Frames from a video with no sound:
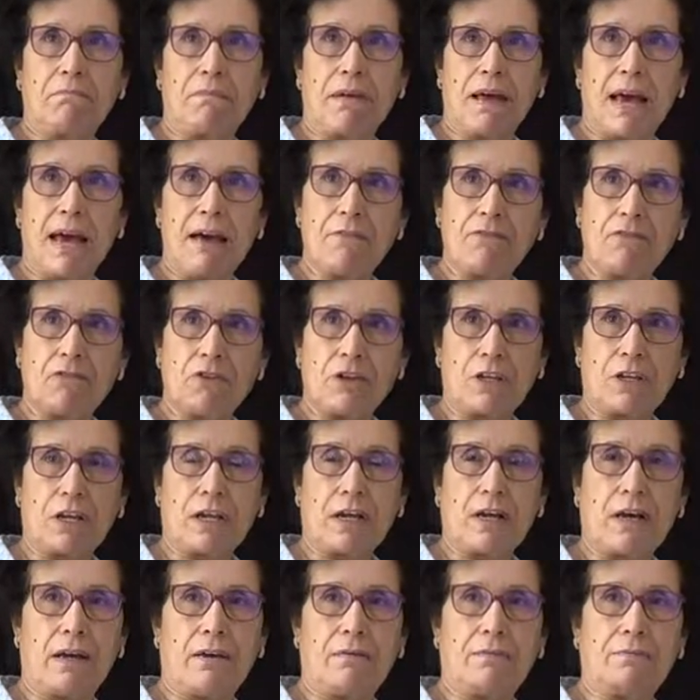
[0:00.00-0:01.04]

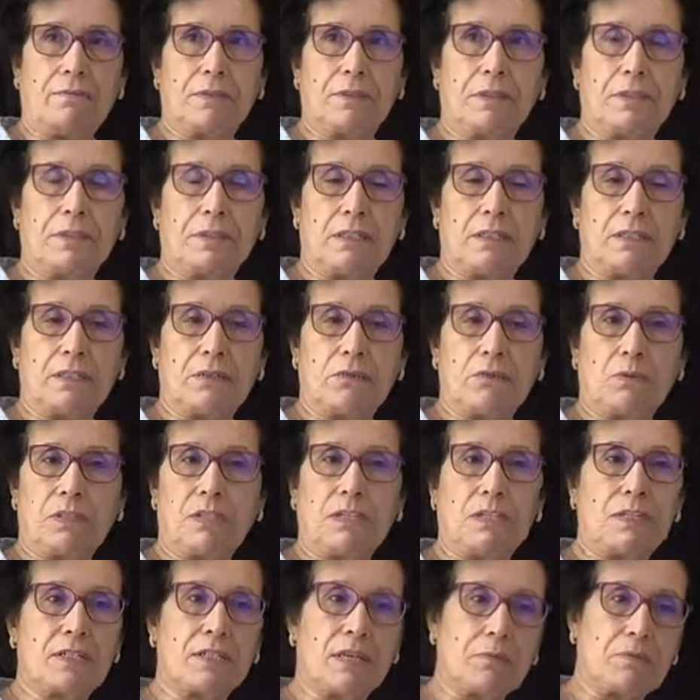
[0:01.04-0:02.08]
Africa,
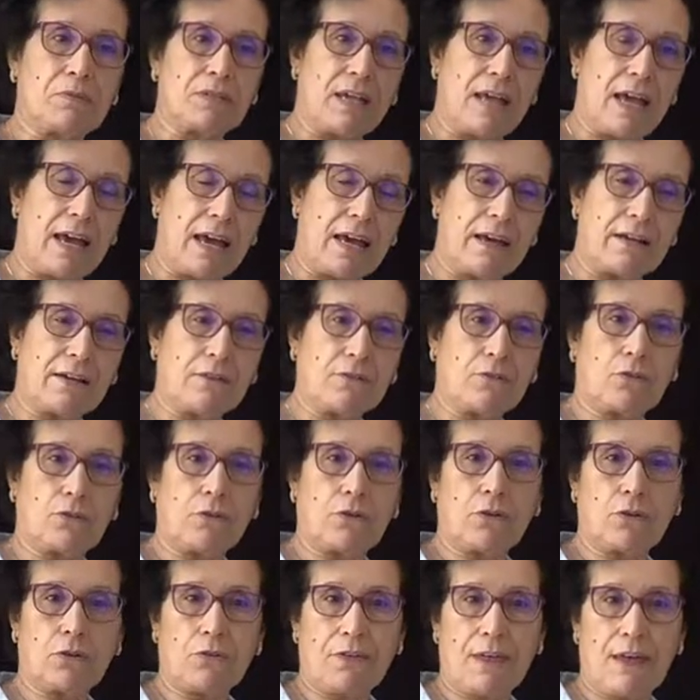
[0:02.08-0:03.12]
whether sub-Saharan or
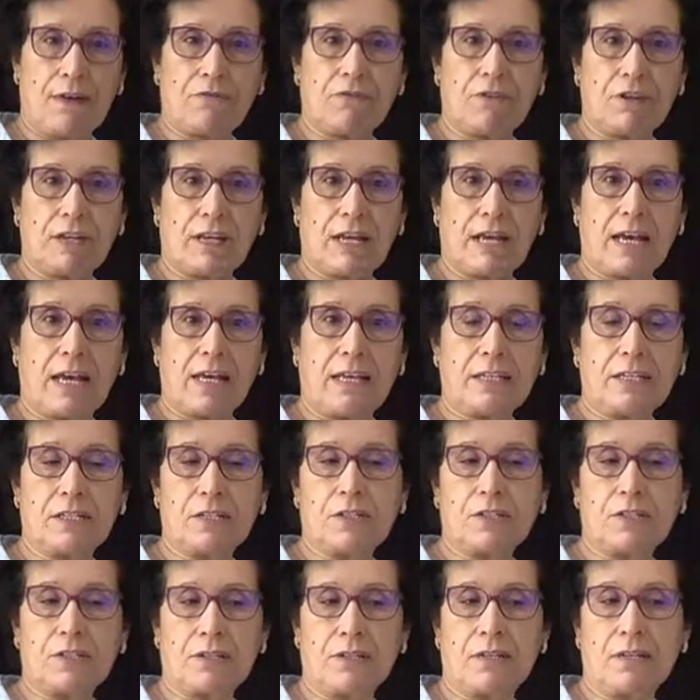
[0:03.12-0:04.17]
North Africa,
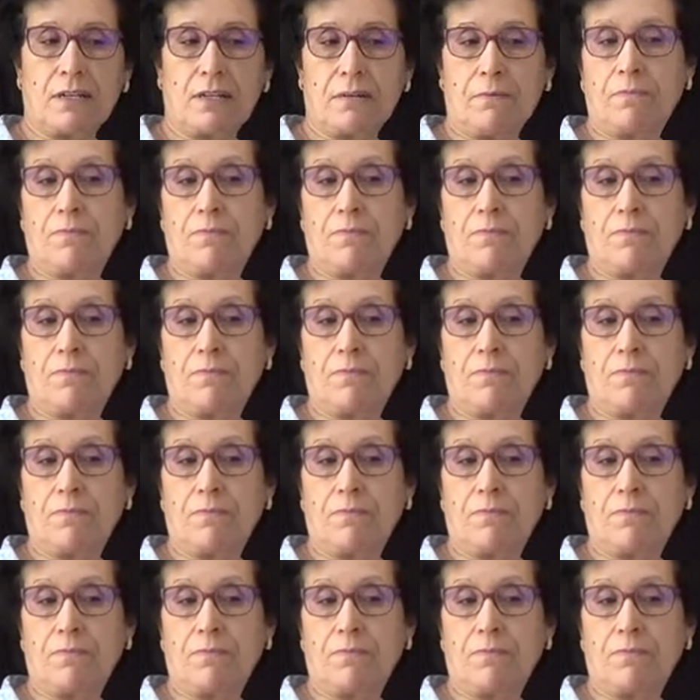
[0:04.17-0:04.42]
is